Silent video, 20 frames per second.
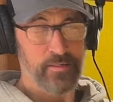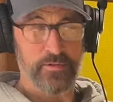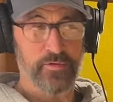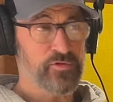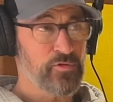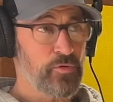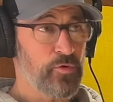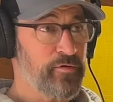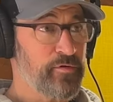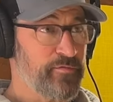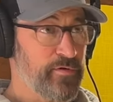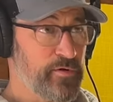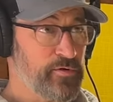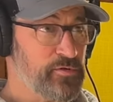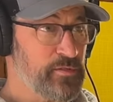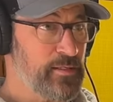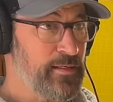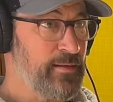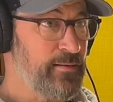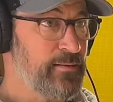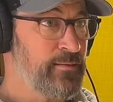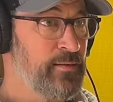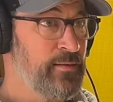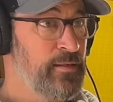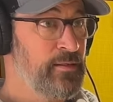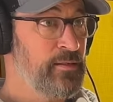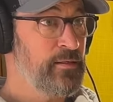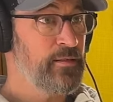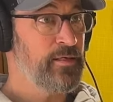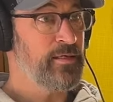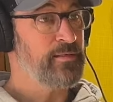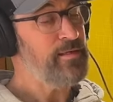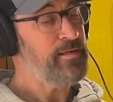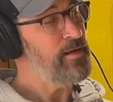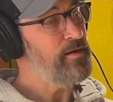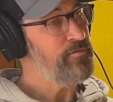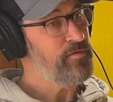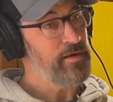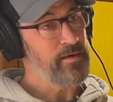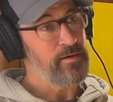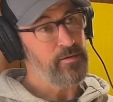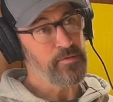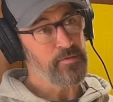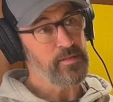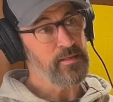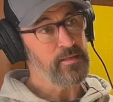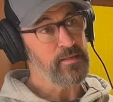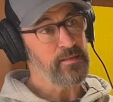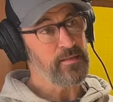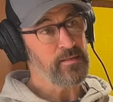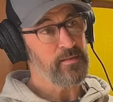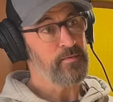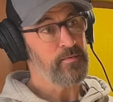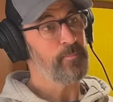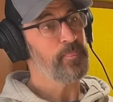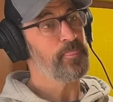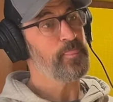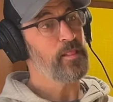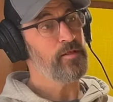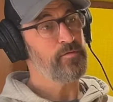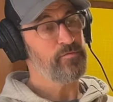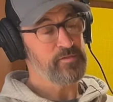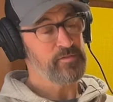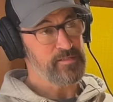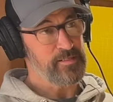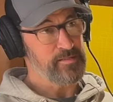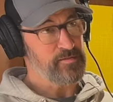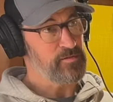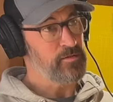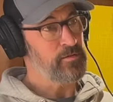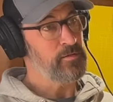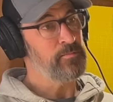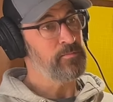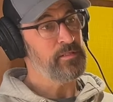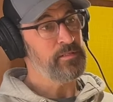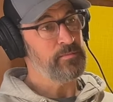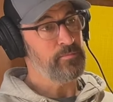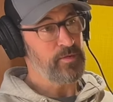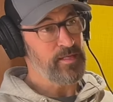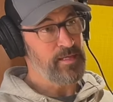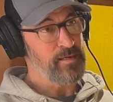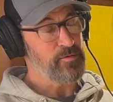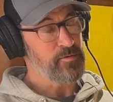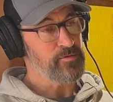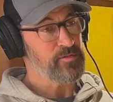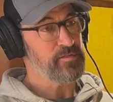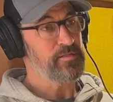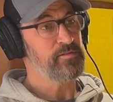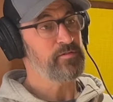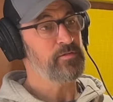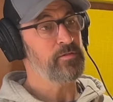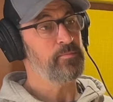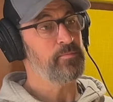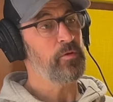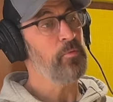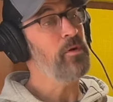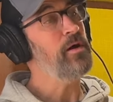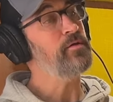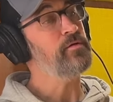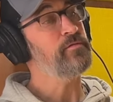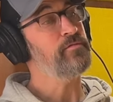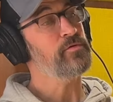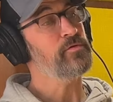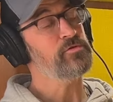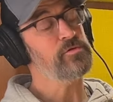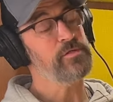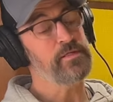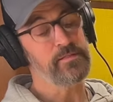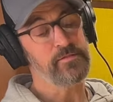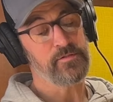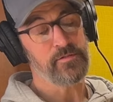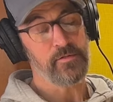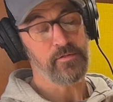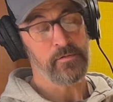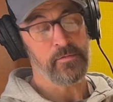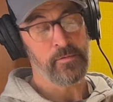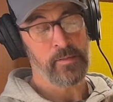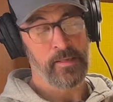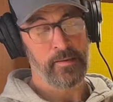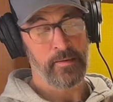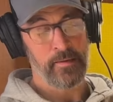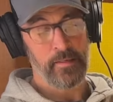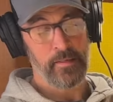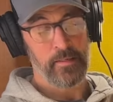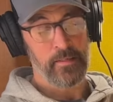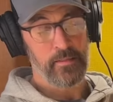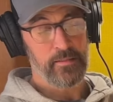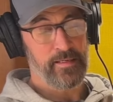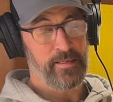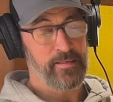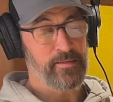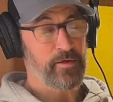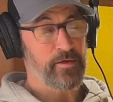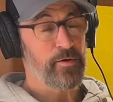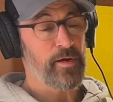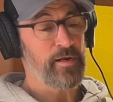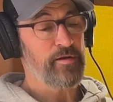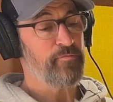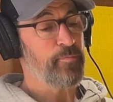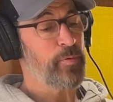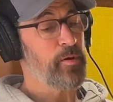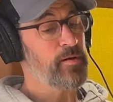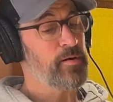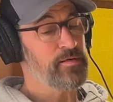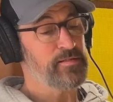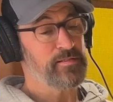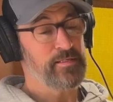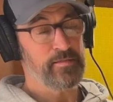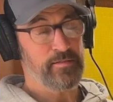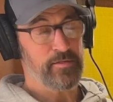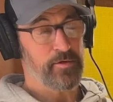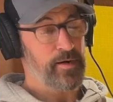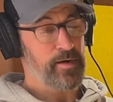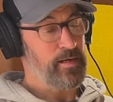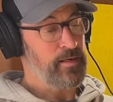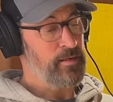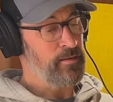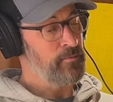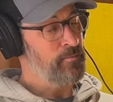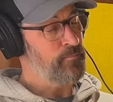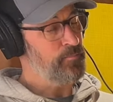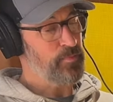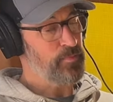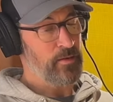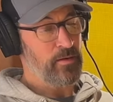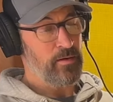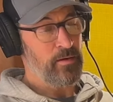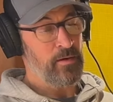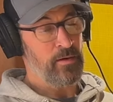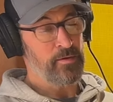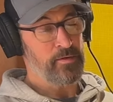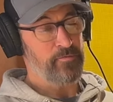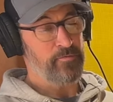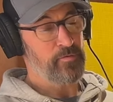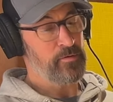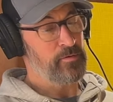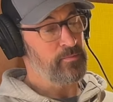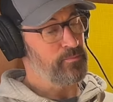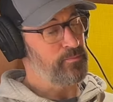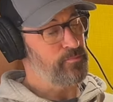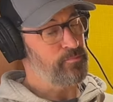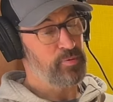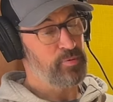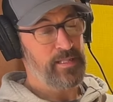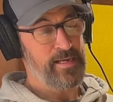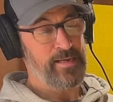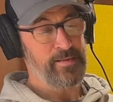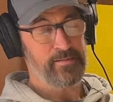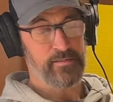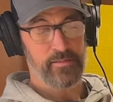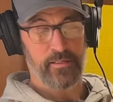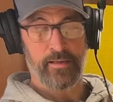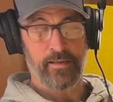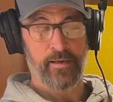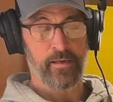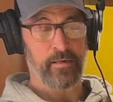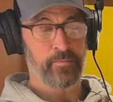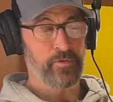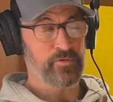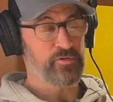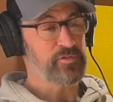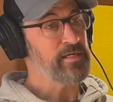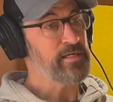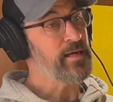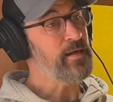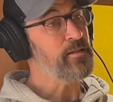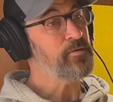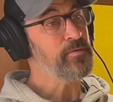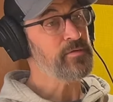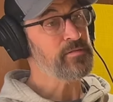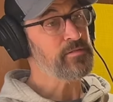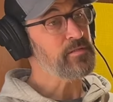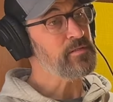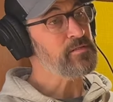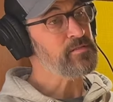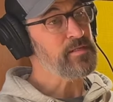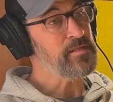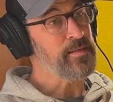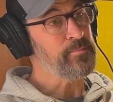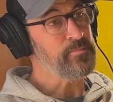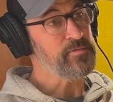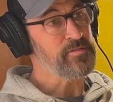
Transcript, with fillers: there's no diversity. And to have a healthy system and ecosystem, you want diversity. So the integrative part is integrating all different plants and animals together into the same